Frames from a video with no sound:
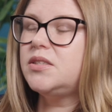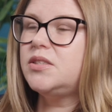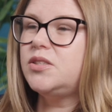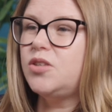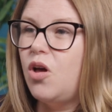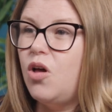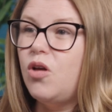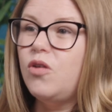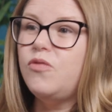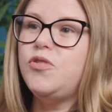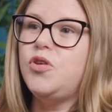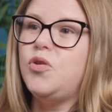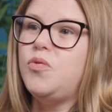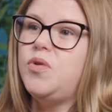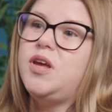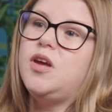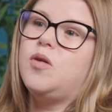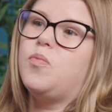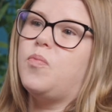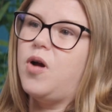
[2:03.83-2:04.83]
solve
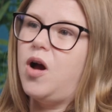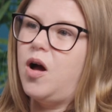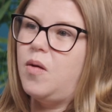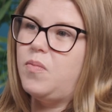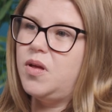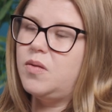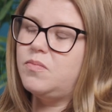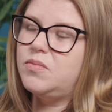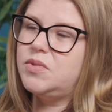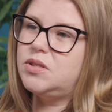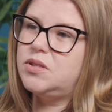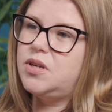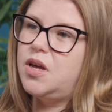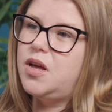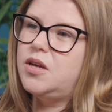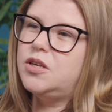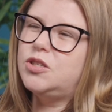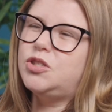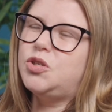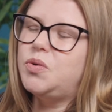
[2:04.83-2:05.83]
unique problems.
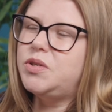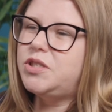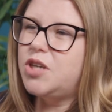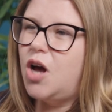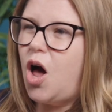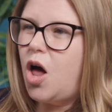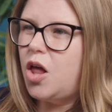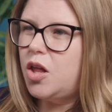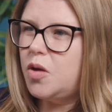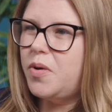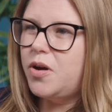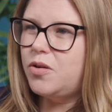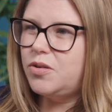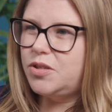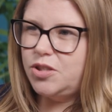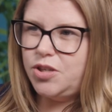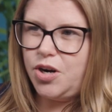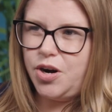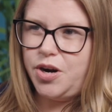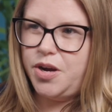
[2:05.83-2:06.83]
So it's all about
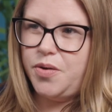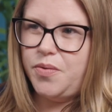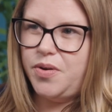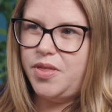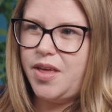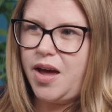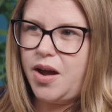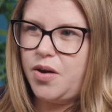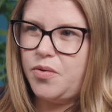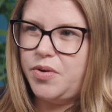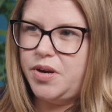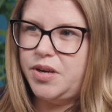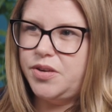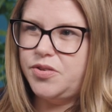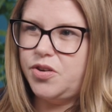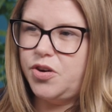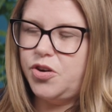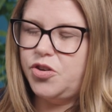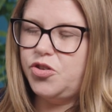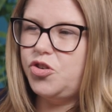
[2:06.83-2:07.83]
starting with that
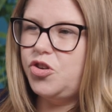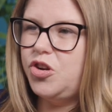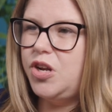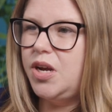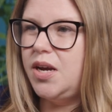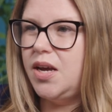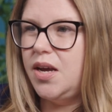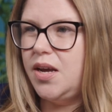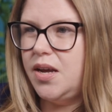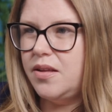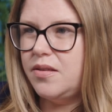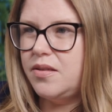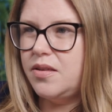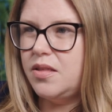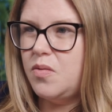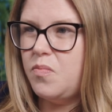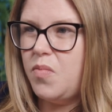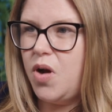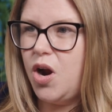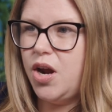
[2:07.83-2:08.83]
research, digging into
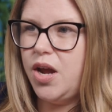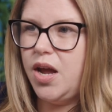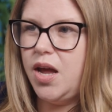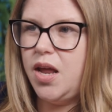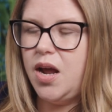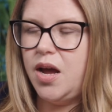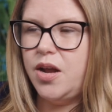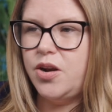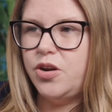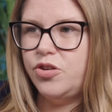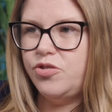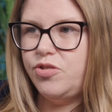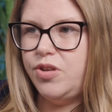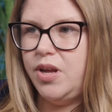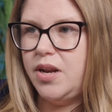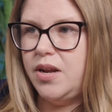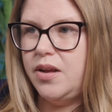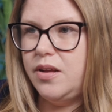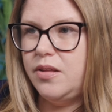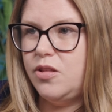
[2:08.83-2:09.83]
the market,
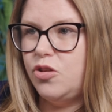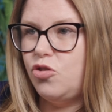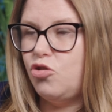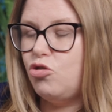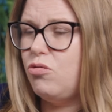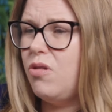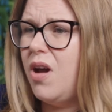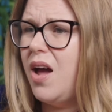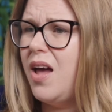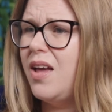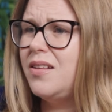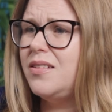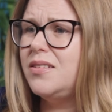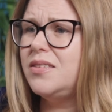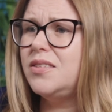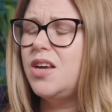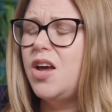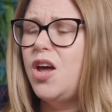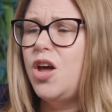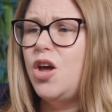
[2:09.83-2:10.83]
understanding the
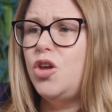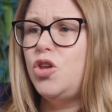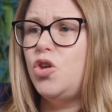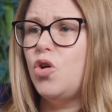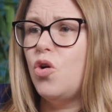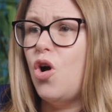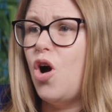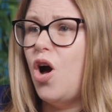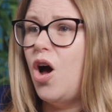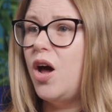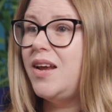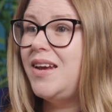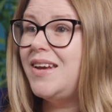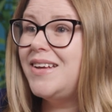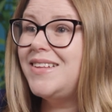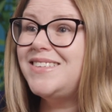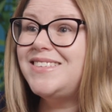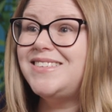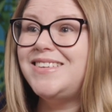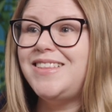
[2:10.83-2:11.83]
trends, your
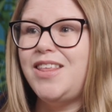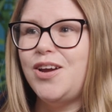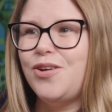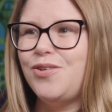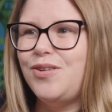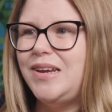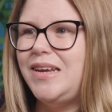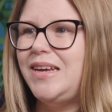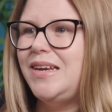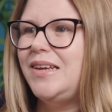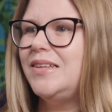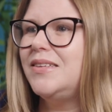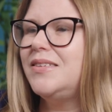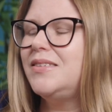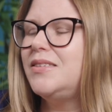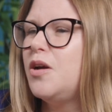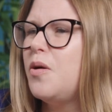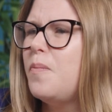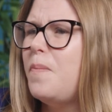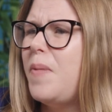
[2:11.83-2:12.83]
audience, their
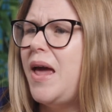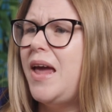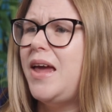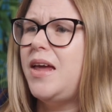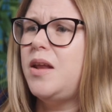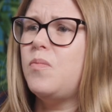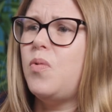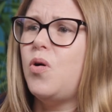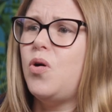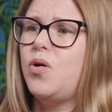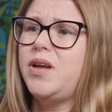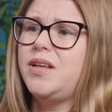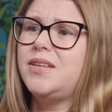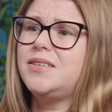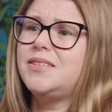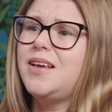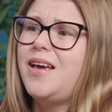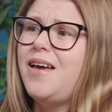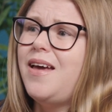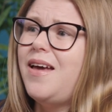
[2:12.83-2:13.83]
needs, their pain
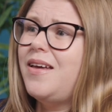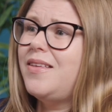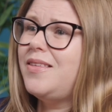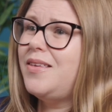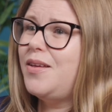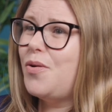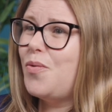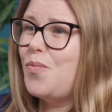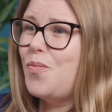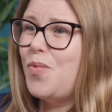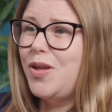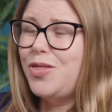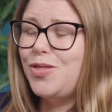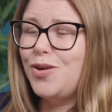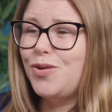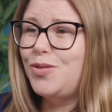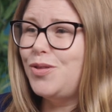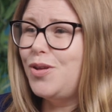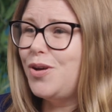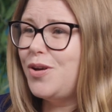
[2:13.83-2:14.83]
points, what
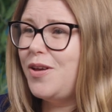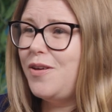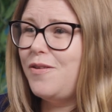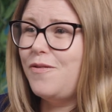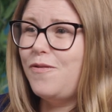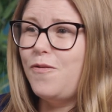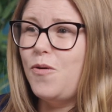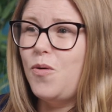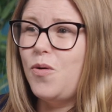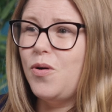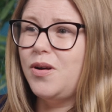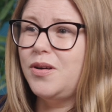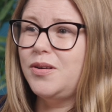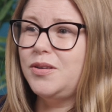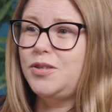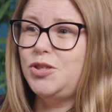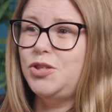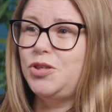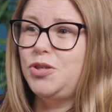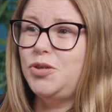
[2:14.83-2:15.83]
they're looking for
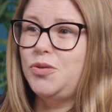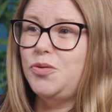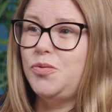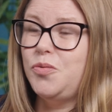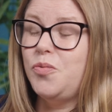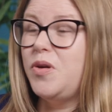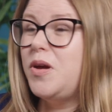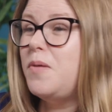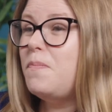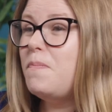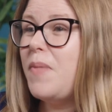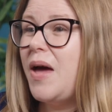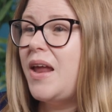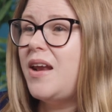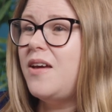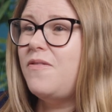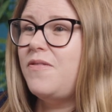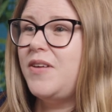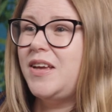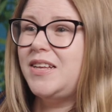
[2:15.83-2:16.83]
to reap
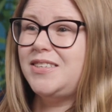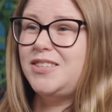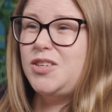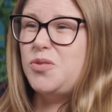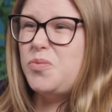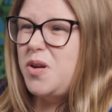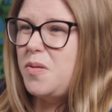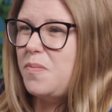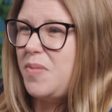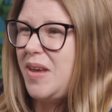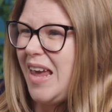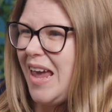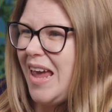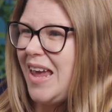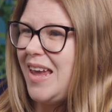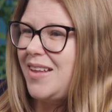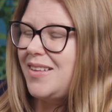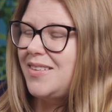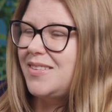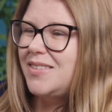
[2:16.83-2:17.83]
benefits, to reap
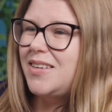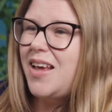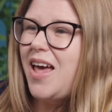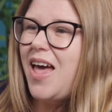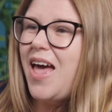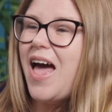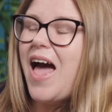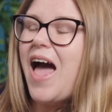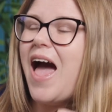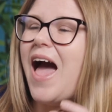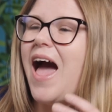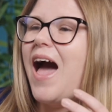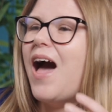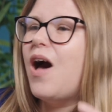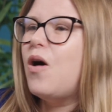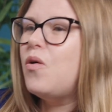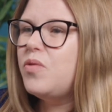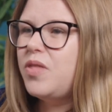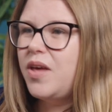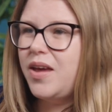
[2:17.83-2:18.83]
gains,
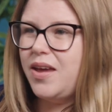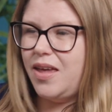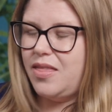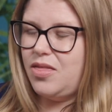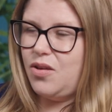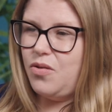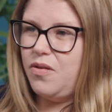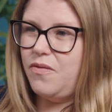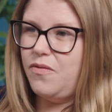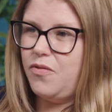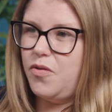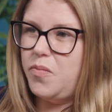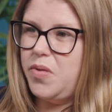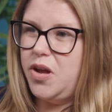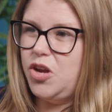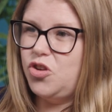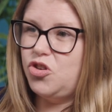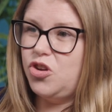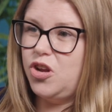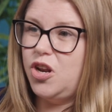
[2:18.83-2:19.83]
how they get their
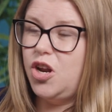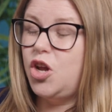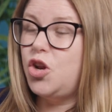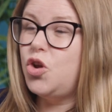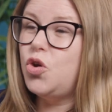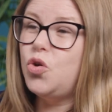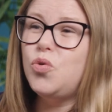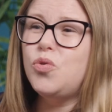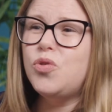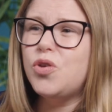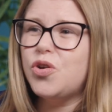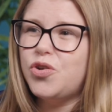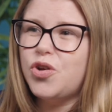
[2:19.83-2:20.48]
information, and who they're